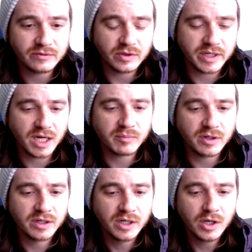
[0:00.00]
of your
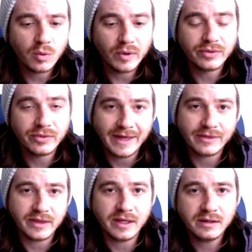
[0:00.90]
camera with
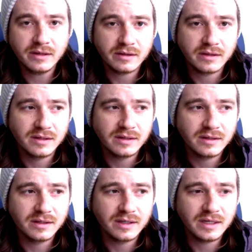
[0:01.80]
that thing,
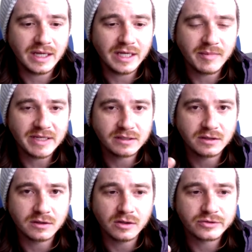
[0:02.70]
and it makes it
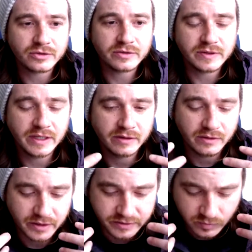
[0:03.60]
look larger,
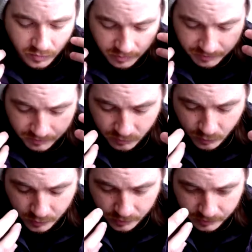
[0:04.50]
and thus
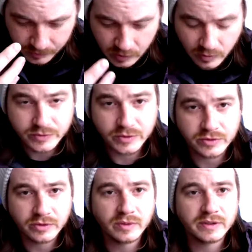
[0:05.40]
we're closer
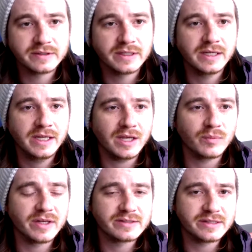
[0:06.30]
to it,
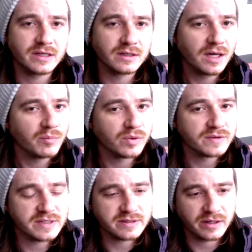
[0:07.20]
and we can see a lot more
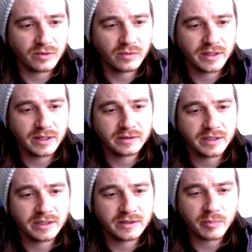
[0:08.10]
detail and
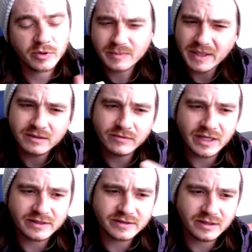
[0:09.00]
a perspective
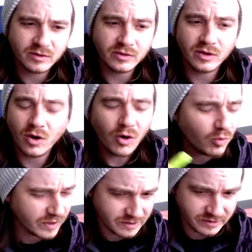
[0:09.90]
that's
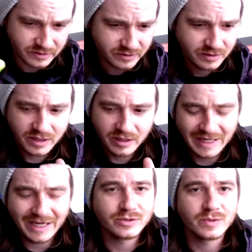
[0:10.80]
always
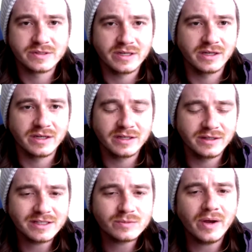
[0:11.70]
interesting.
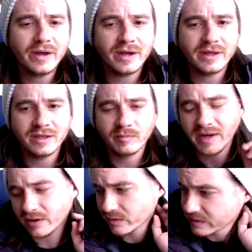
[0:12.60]
And that's why I think
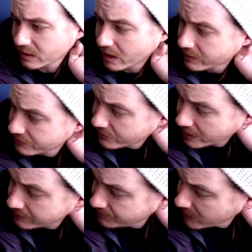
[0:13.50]
macro is a lot of
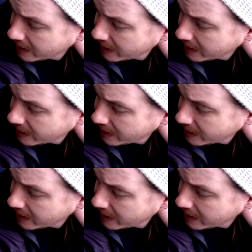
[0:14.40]
fun,